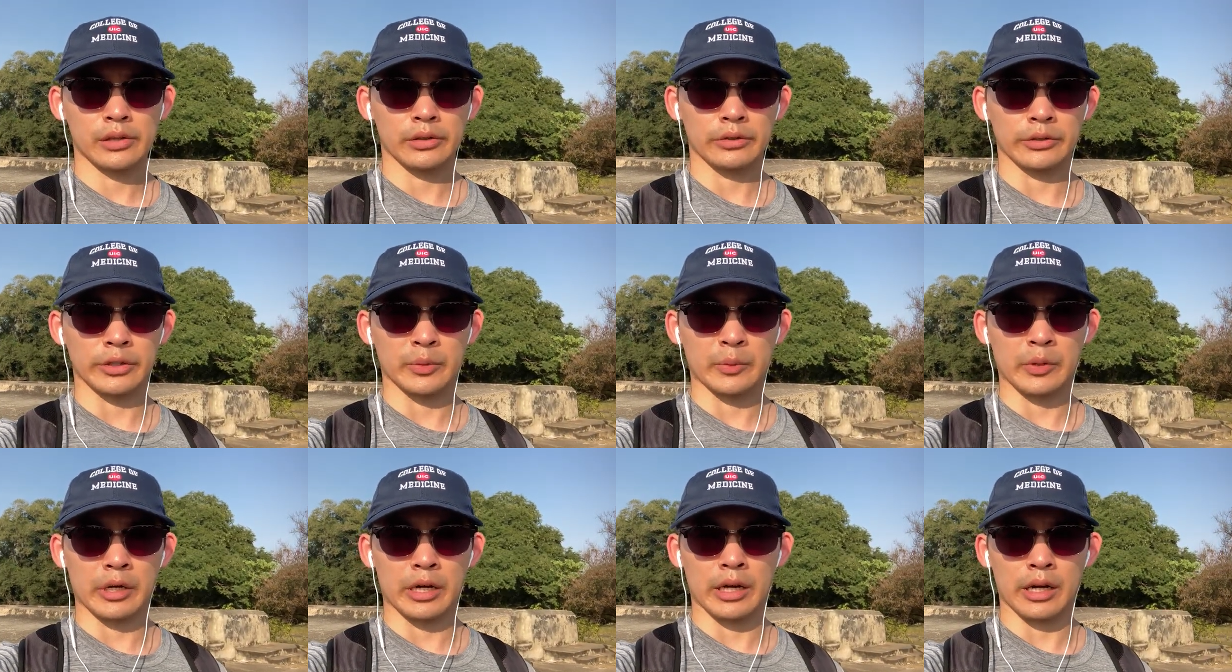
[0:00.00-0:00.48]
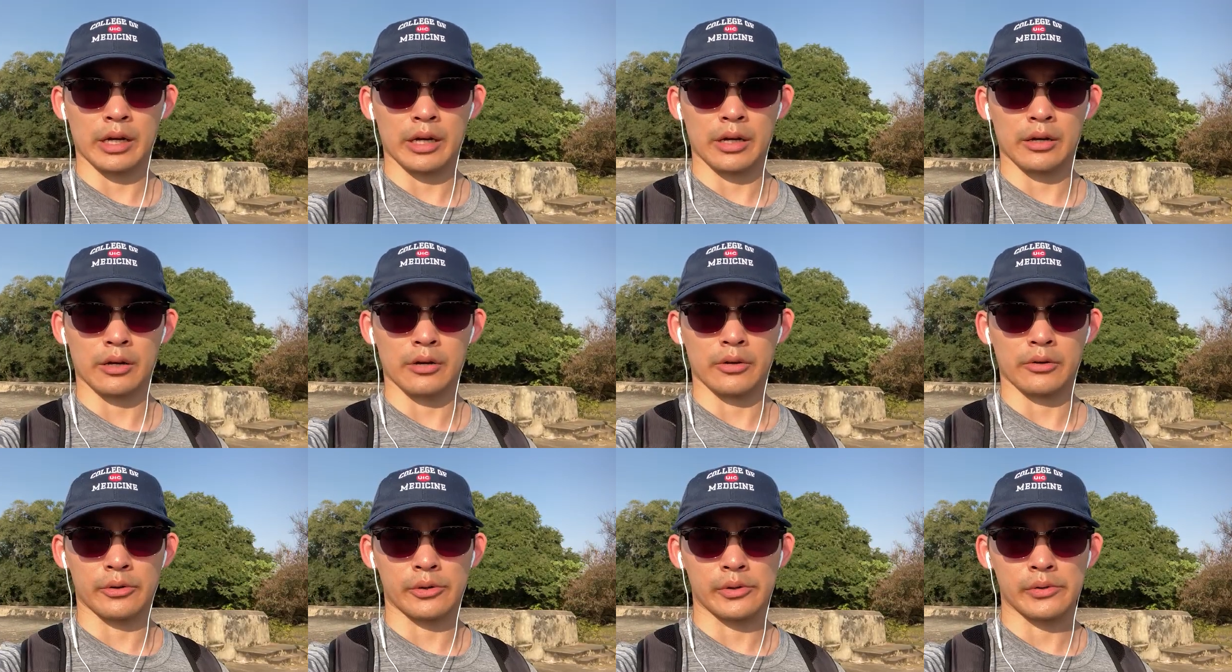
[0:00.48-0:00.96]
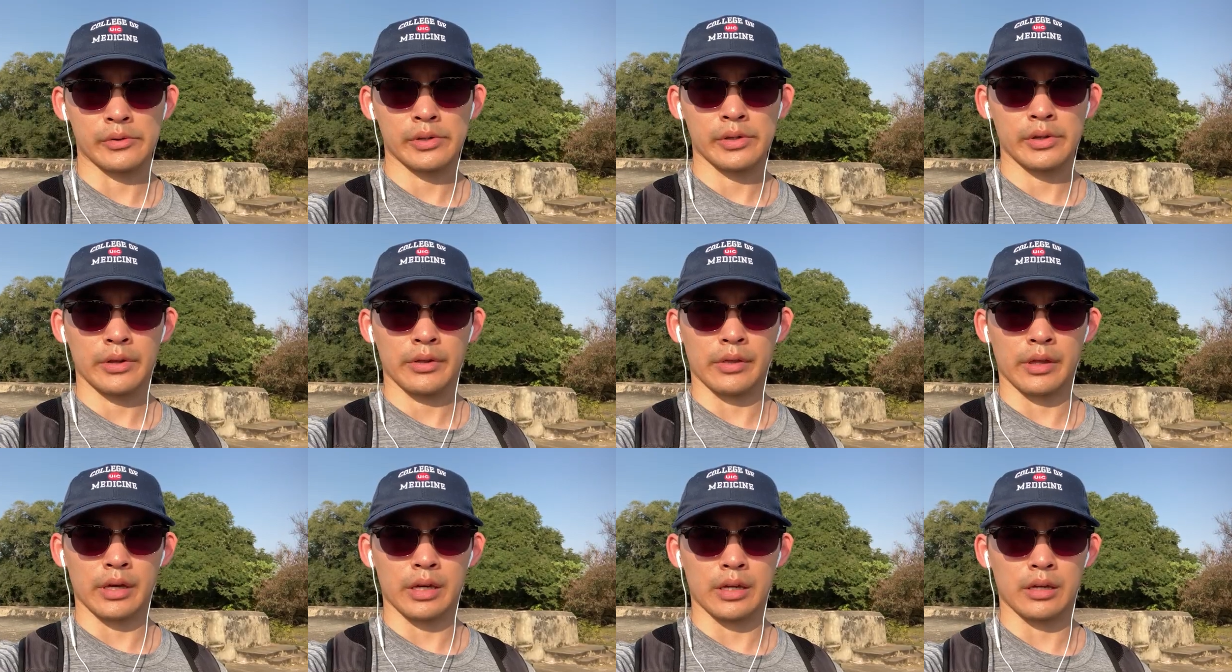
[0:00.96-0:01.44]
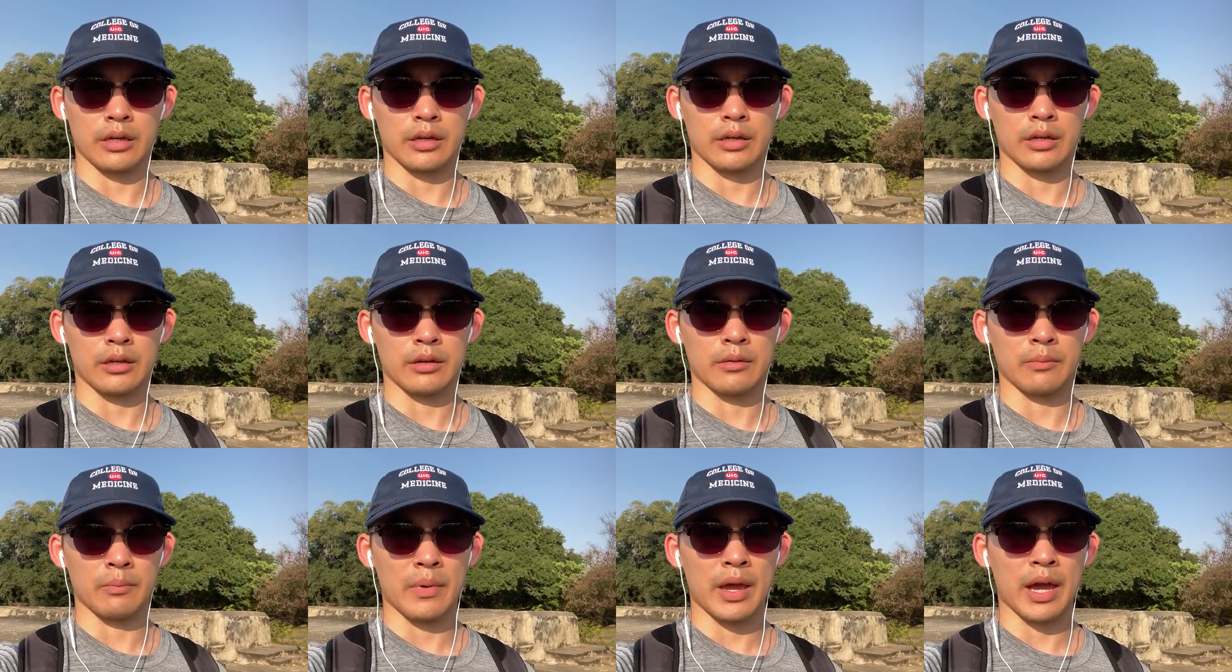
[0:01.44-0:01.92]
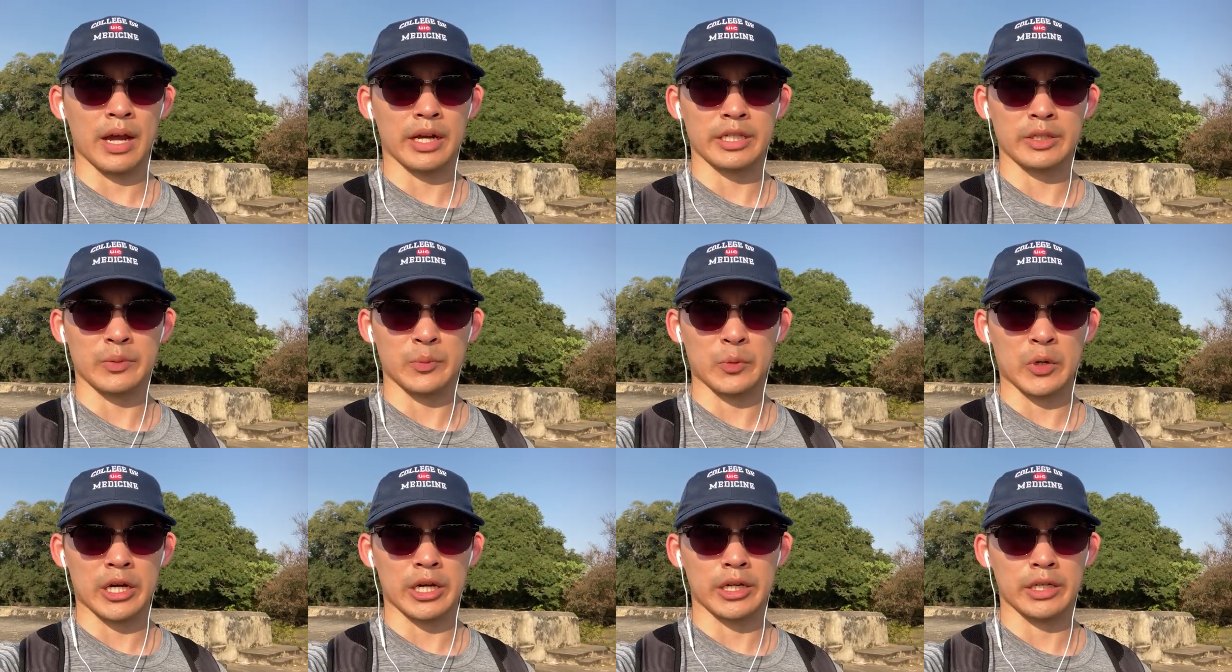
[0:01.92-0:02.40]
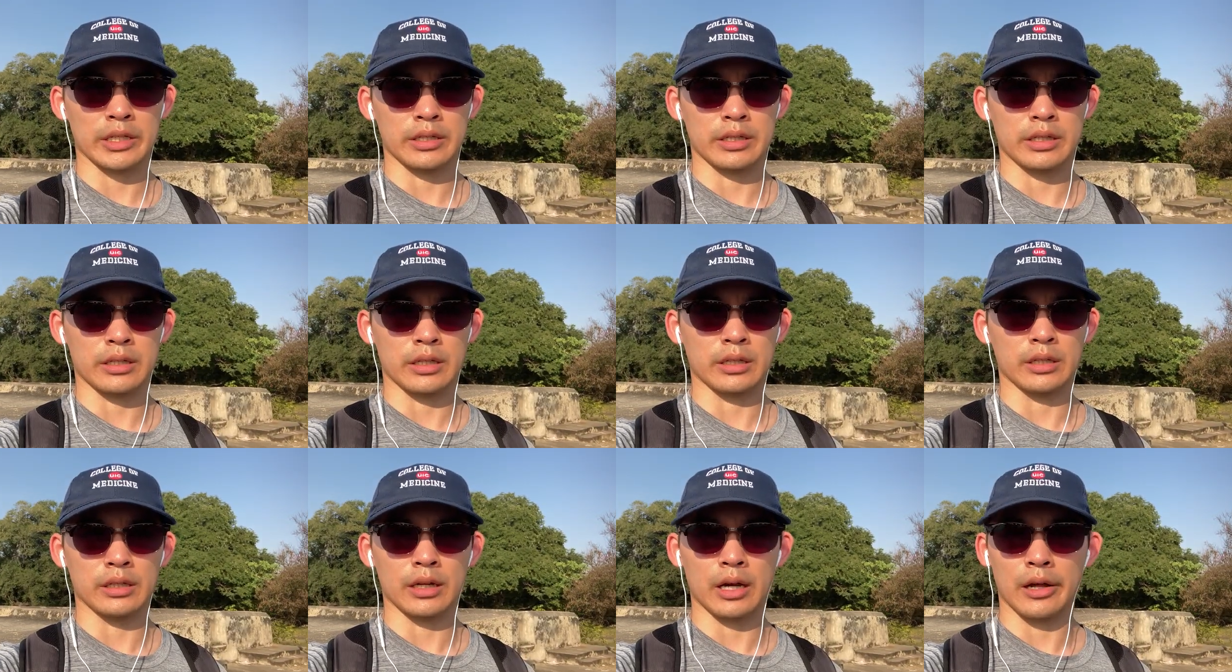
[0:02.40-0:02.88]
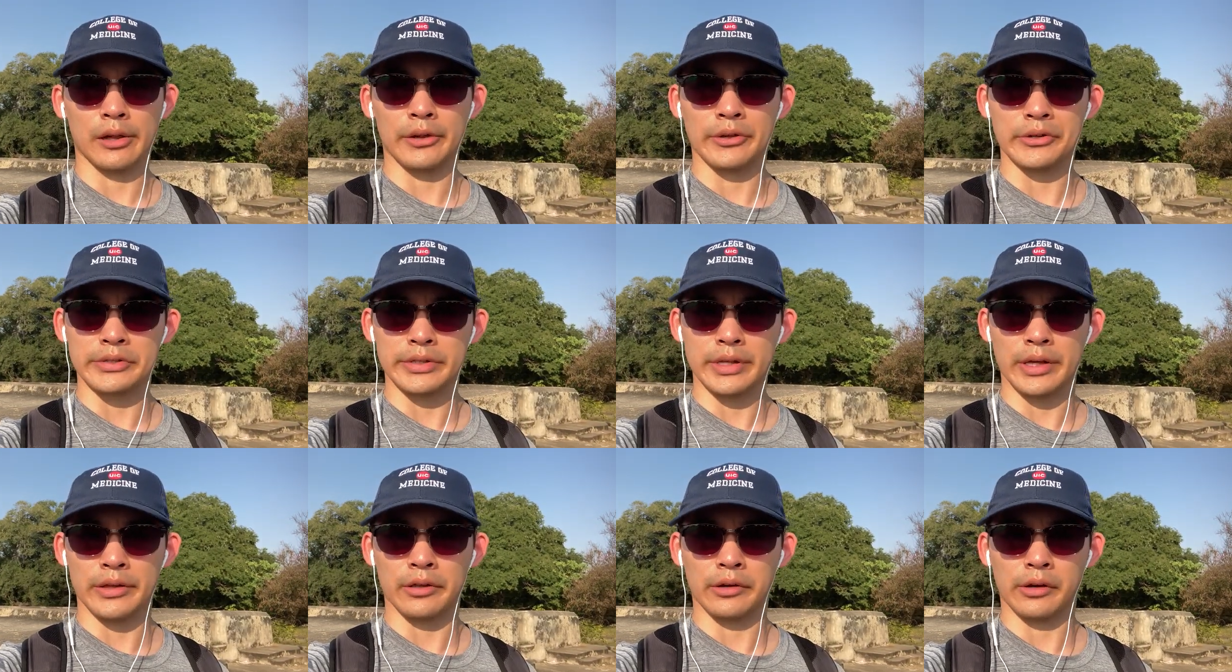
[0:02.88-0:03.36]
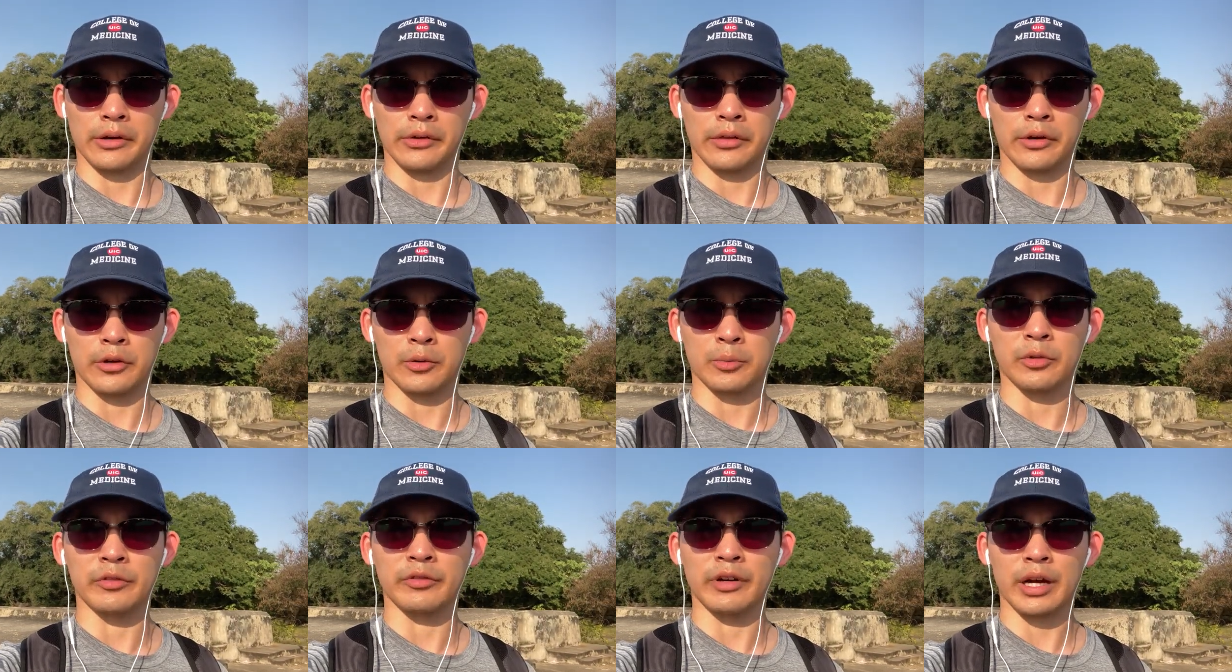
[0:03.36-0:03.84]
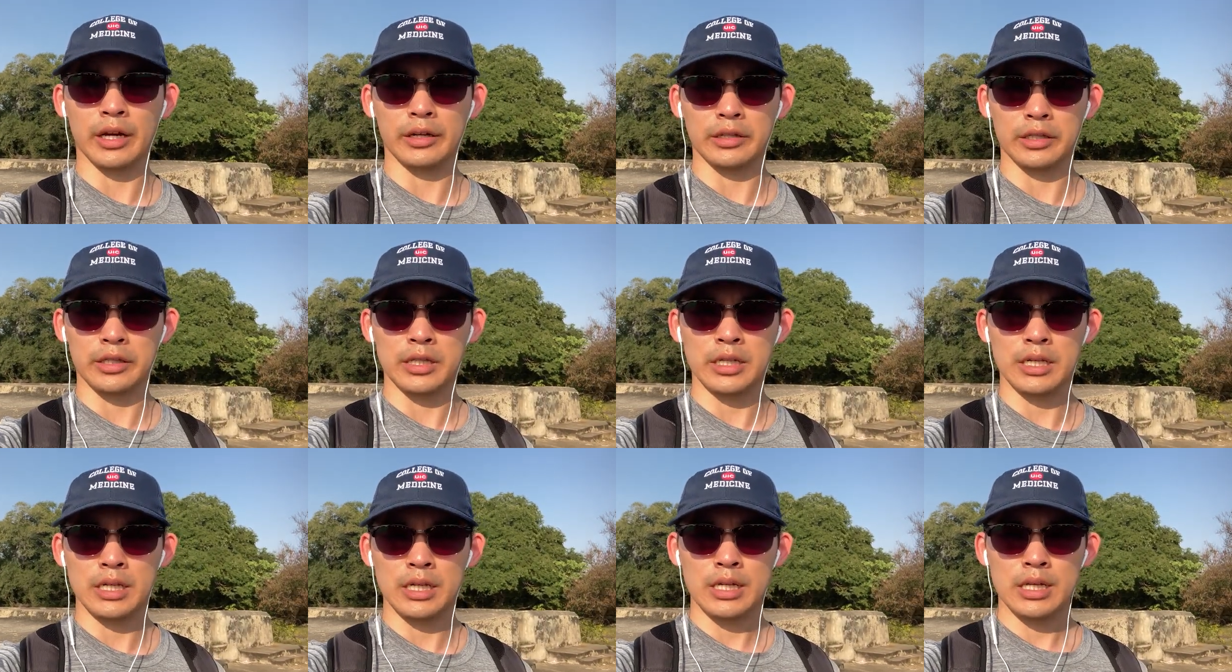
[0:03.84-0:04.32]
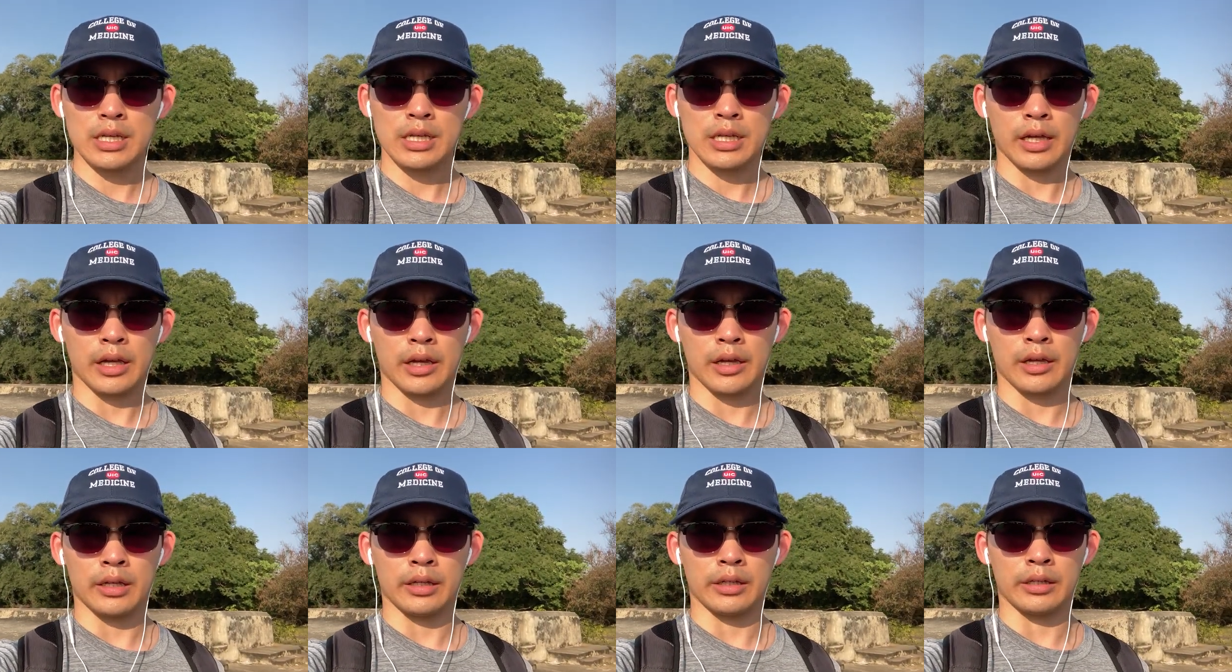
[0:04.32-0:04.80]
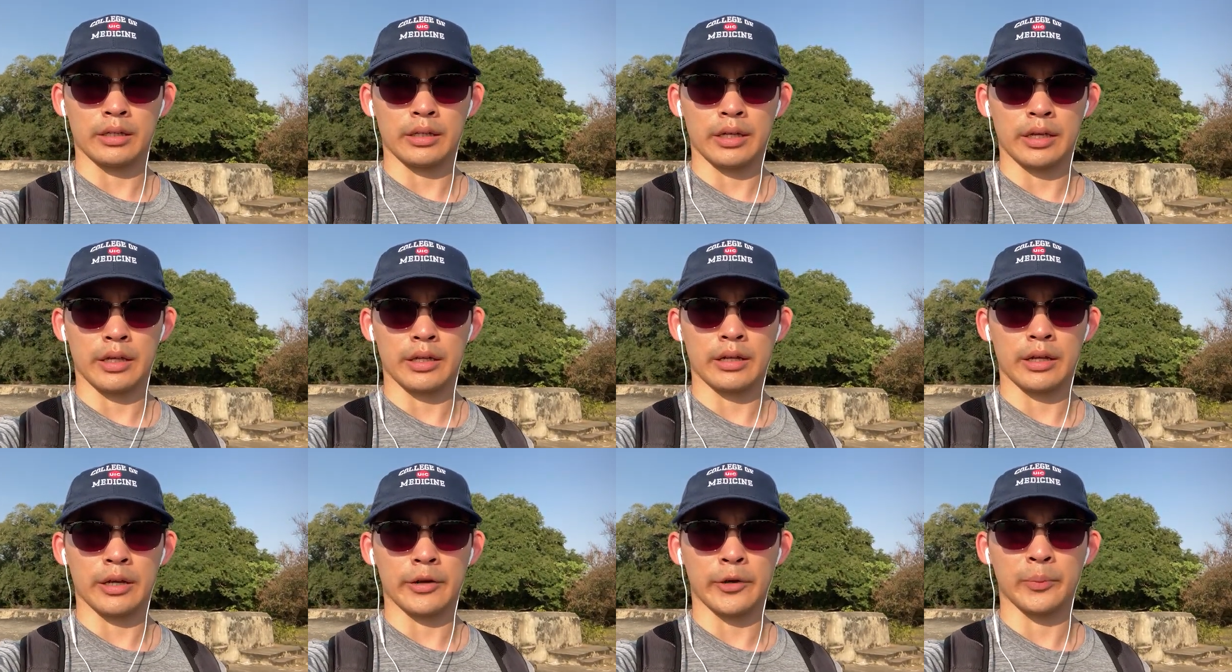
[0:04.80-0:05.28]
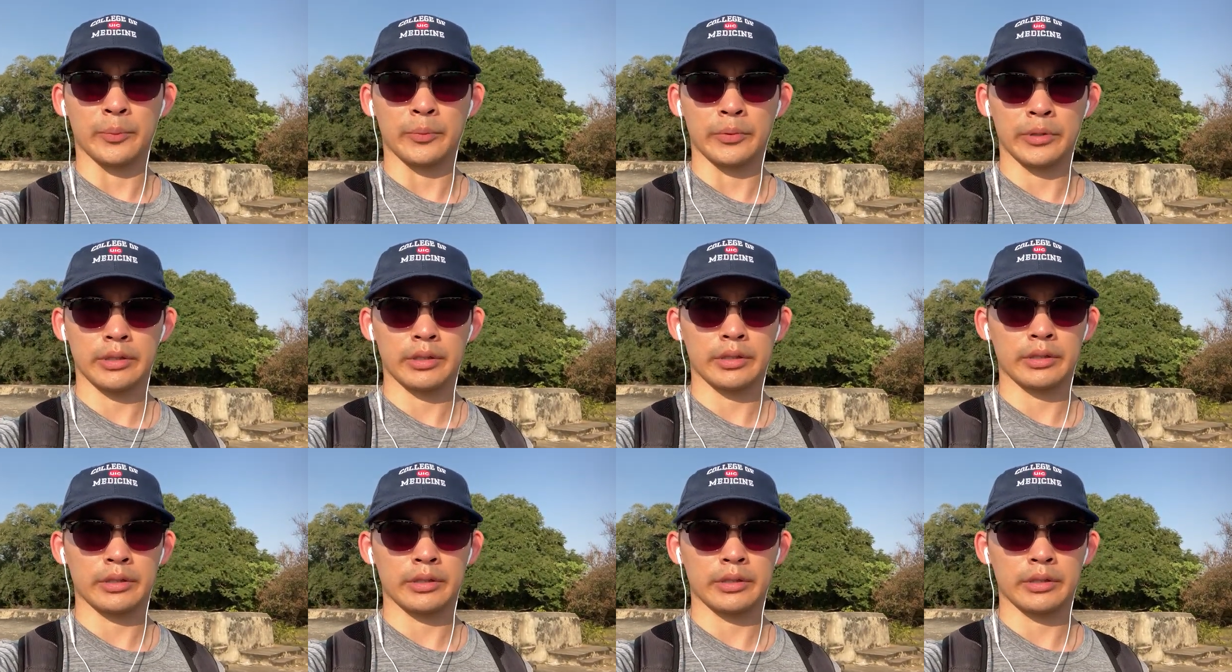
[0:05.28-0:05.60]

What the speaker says: Learned about how they maximize the dollars that they're provided and help